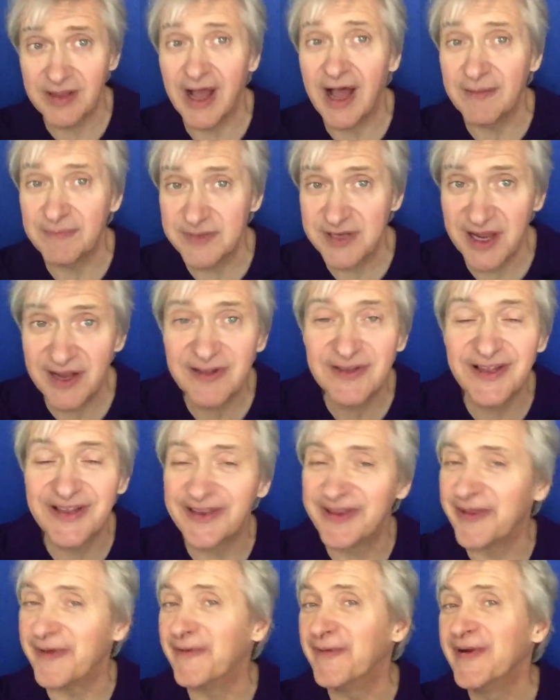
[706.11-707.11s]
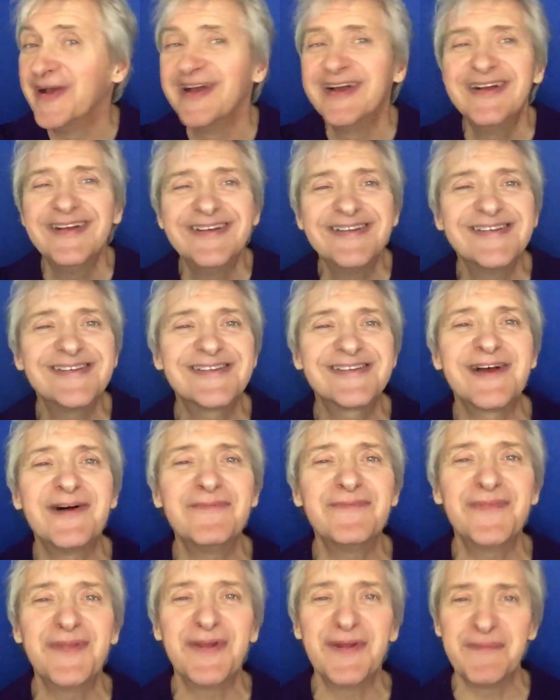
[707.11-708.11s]
I'm telling you,
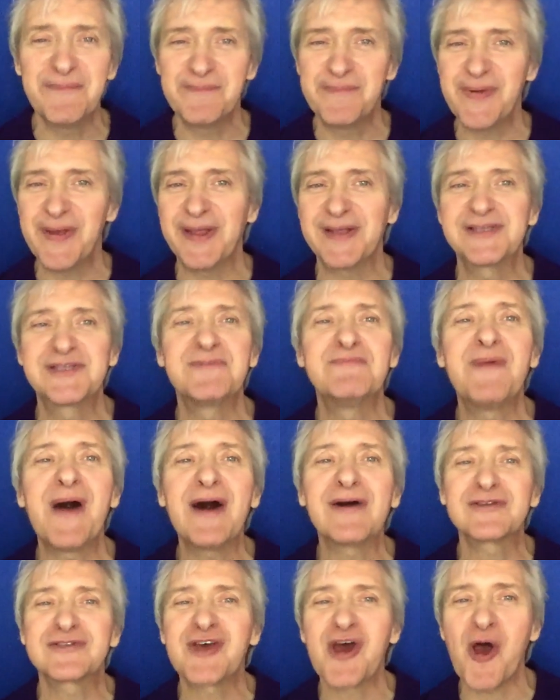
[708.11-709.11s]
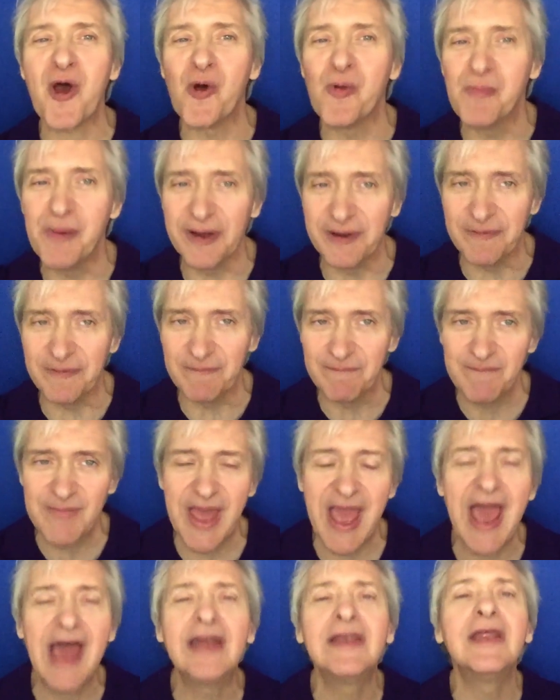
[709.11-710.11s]
something big's about to open.
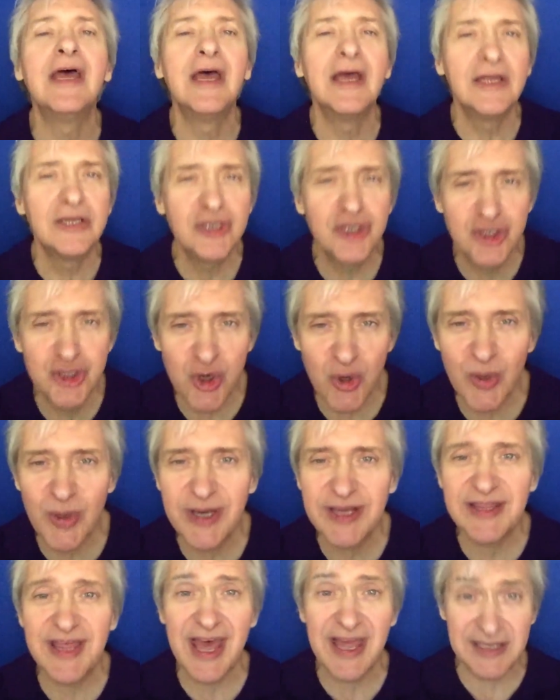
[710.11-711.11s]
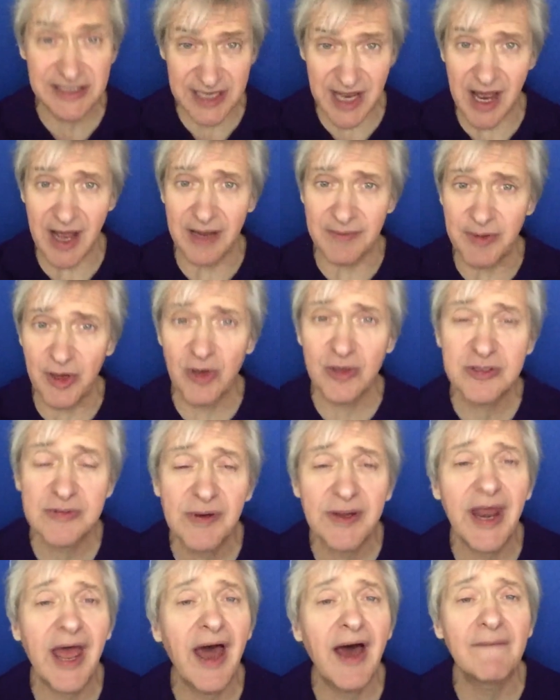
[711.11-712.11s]
And during that time, here's what
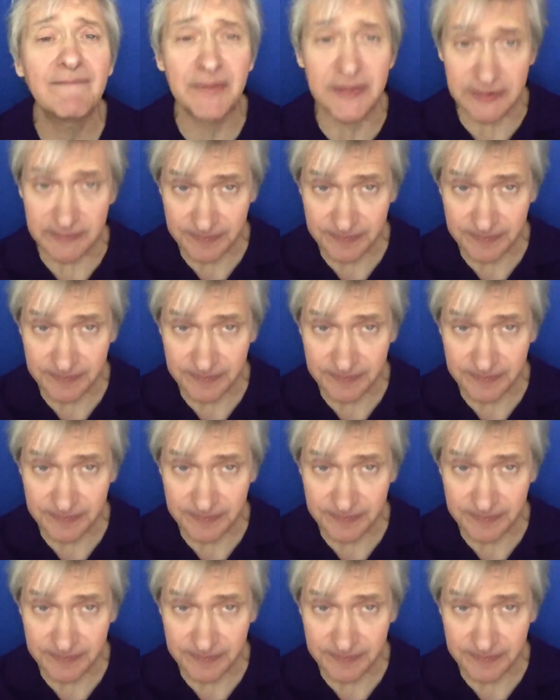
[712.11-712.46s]
happened.